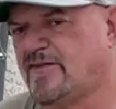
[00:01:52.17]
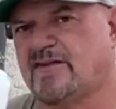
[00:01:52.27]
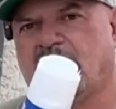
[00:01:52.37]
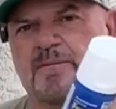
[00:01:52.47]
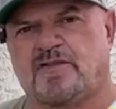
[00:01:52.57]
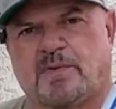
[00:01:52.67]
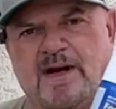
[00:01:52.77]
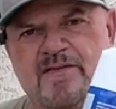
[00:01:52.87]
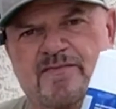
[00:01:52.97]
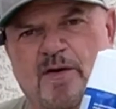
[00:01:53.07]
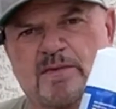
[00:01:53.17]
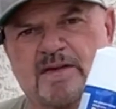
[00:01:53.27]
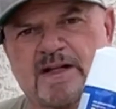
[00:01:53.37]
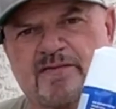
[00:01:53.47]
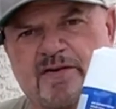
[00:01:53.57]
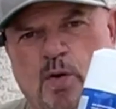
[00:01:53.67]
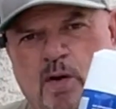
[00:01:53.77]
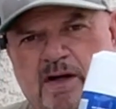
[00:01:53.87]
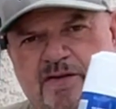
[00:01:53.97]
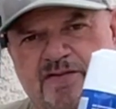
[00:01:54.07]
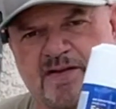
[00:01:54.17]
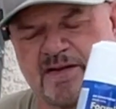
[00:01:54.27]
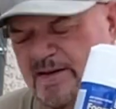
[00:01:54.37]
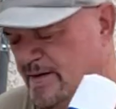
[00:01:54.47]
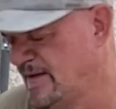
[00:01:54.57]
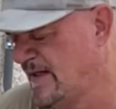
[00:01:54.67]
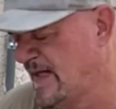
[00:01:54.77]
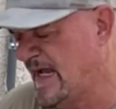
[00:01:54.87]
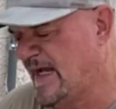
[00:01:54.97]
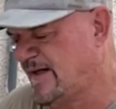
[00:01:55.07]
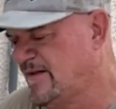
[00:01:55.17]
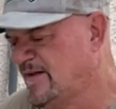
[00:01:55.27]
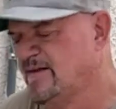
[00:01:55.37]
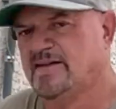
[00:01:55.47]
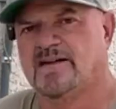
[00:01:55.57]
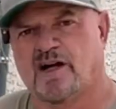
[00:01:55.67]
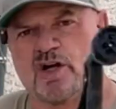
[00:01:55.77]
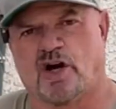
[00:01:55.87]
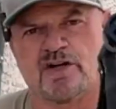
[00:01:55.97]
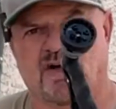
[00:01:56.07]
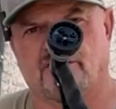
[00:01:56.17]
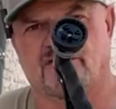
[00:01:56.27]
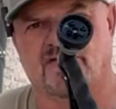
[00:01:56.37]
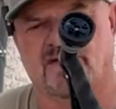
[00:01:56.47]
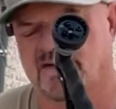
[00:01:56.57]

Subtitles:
some spray foam cleaner for coils and a garden hose.